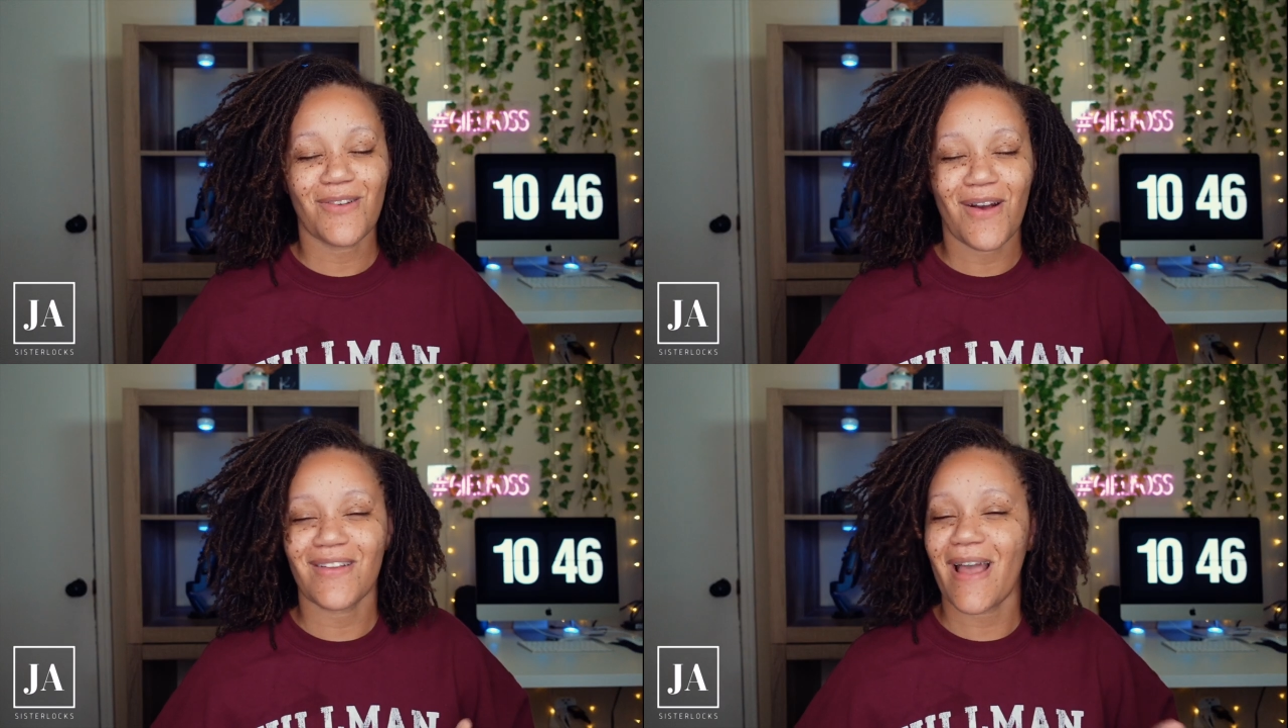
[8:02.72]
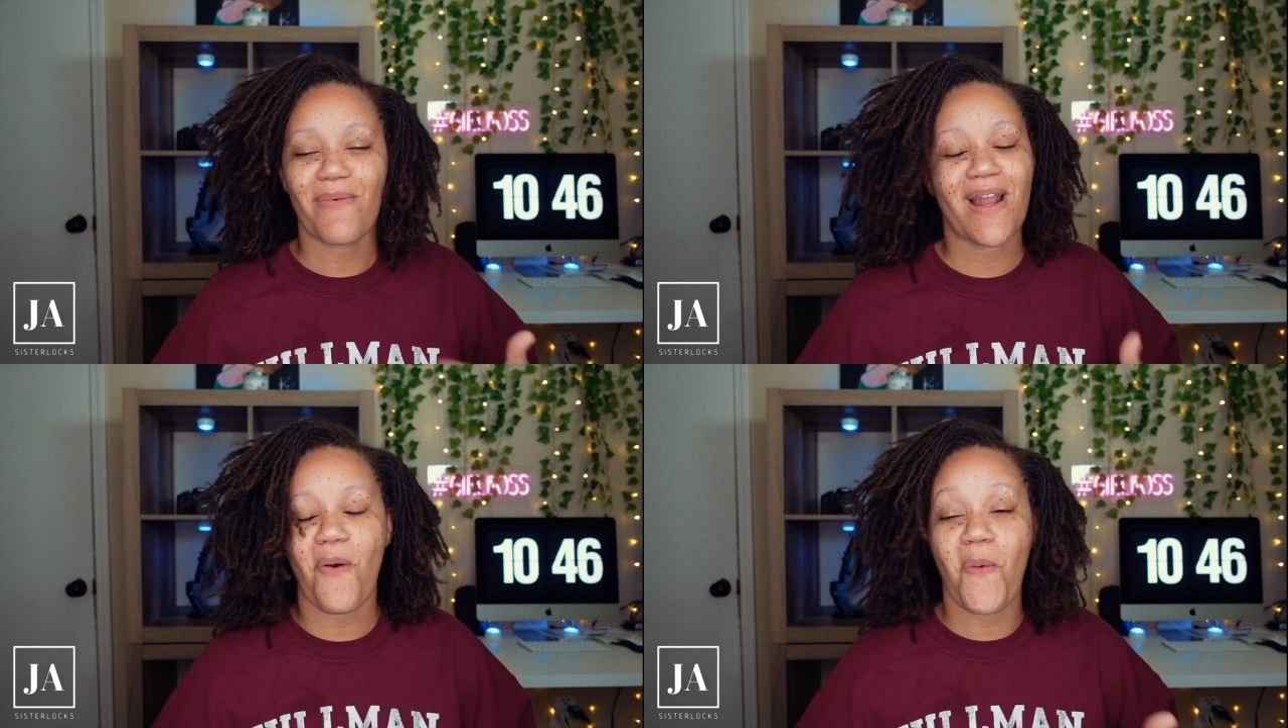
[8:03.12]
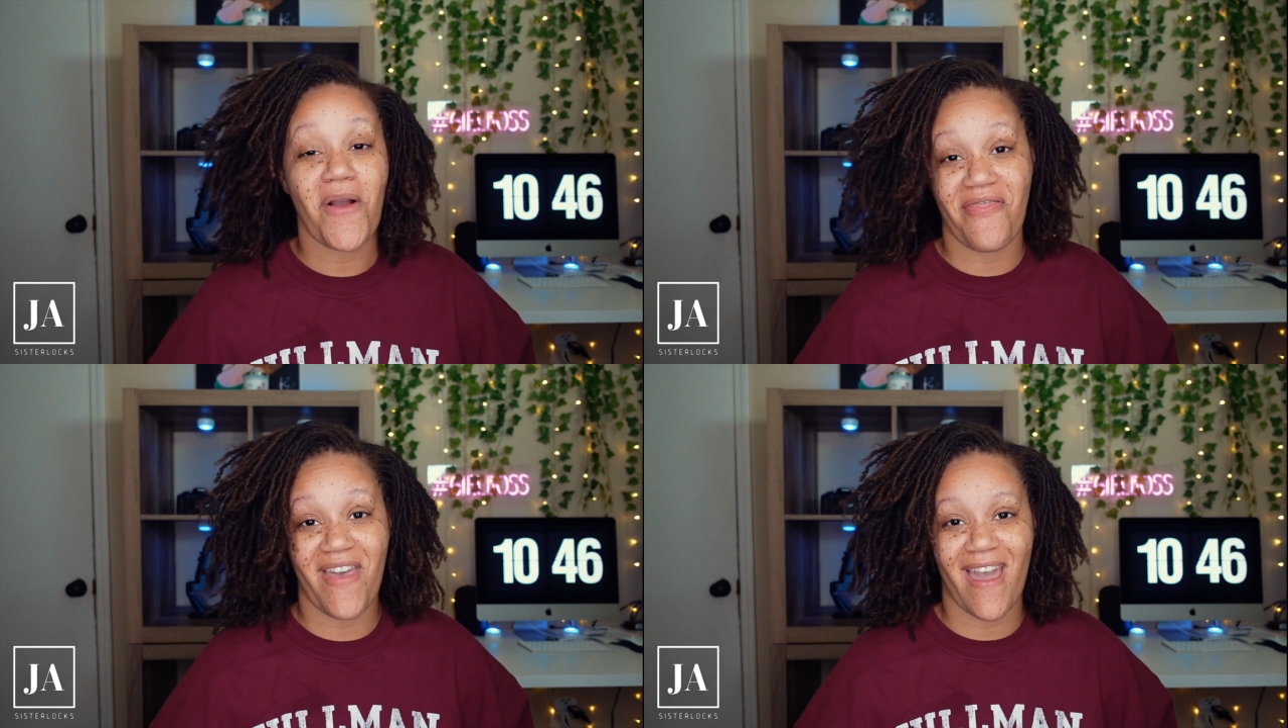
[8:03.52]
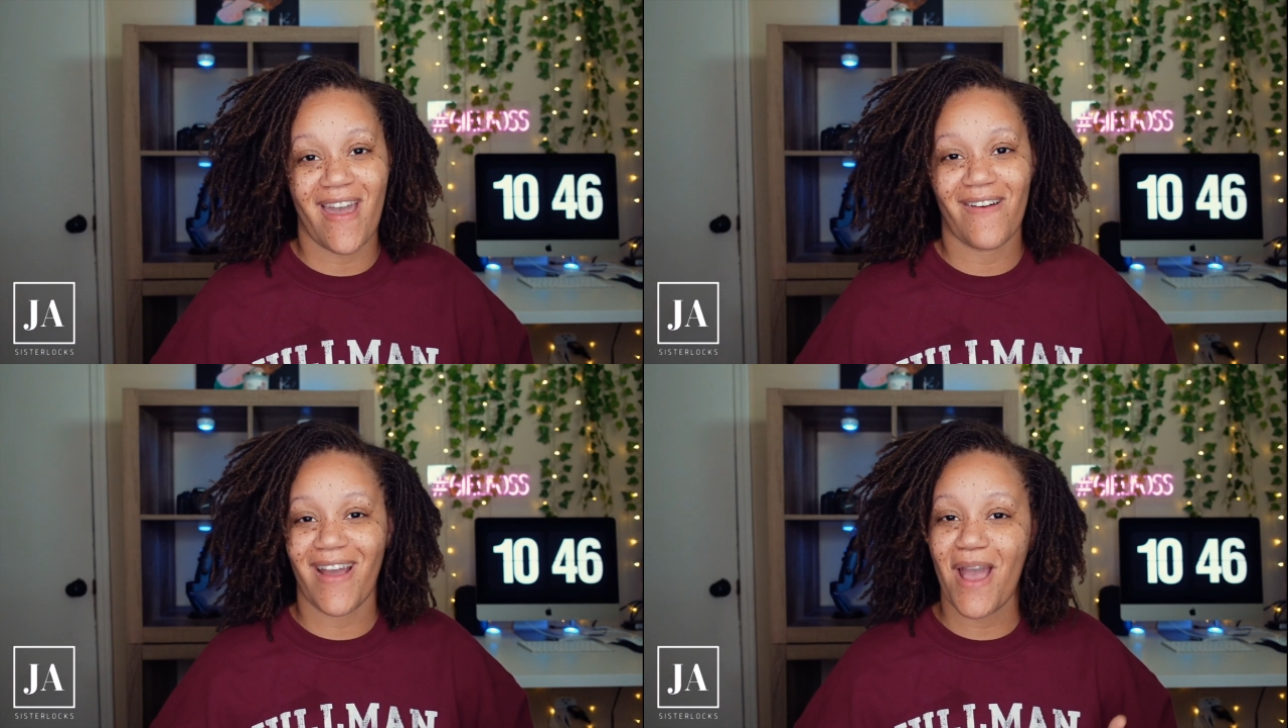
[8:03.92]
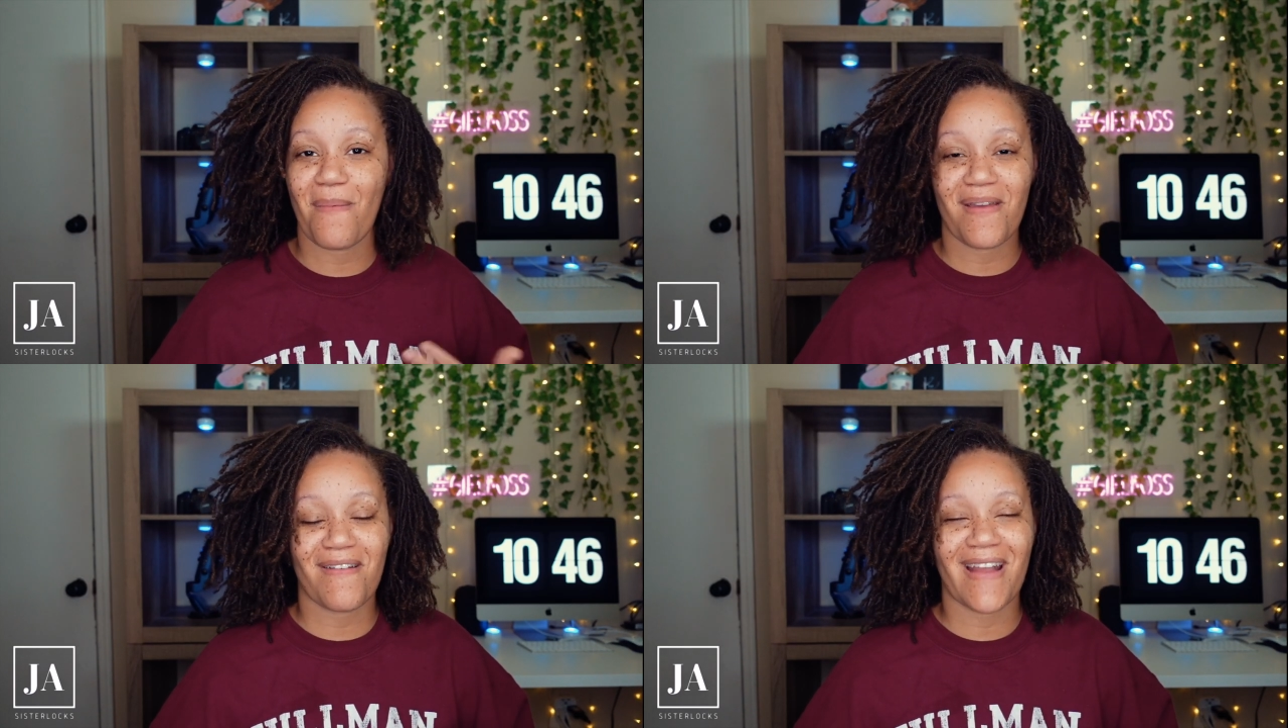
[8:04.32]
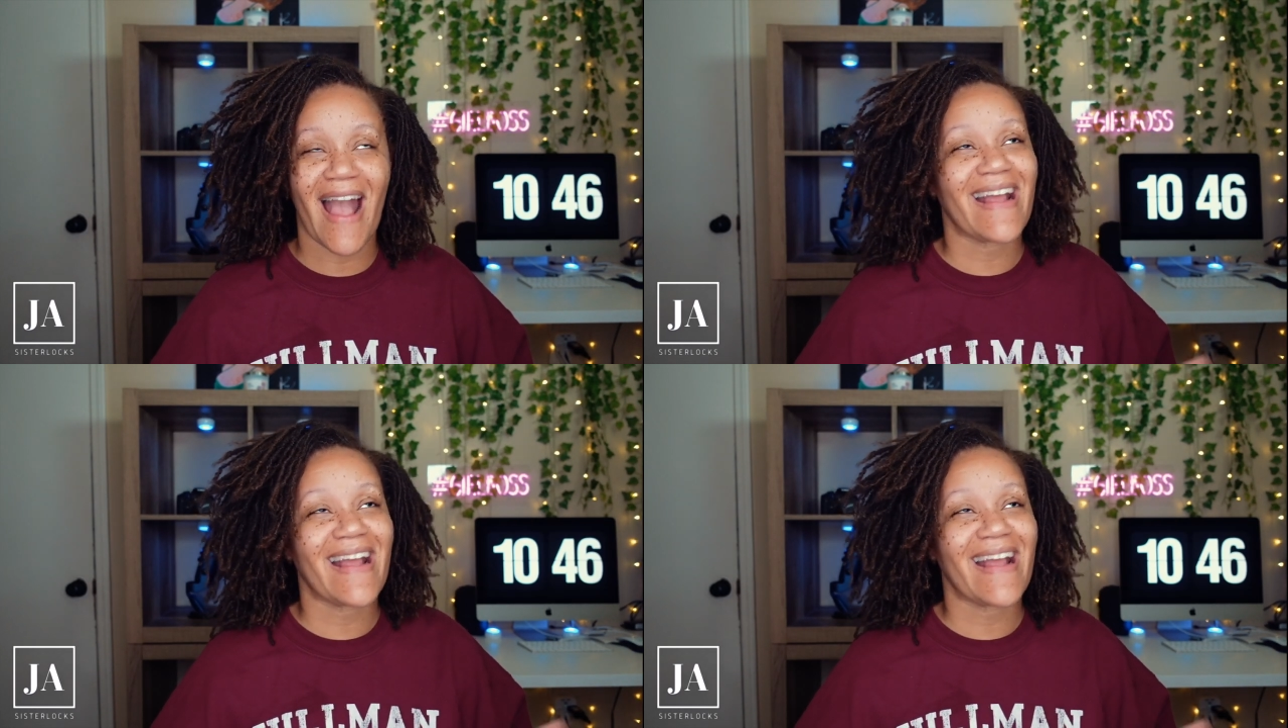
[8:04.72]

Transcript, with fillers: You know, like, we don't want that, okay, period.